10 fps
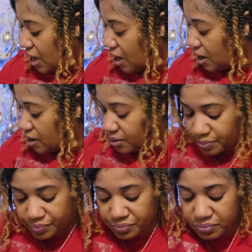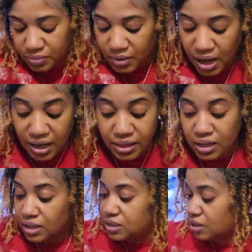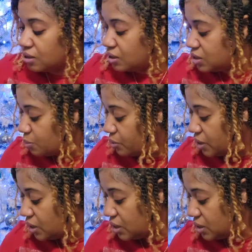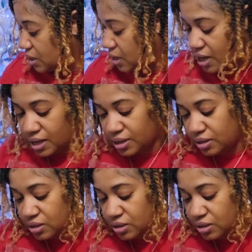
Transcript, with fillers: Um, And I think it's a it's a pretty decent line.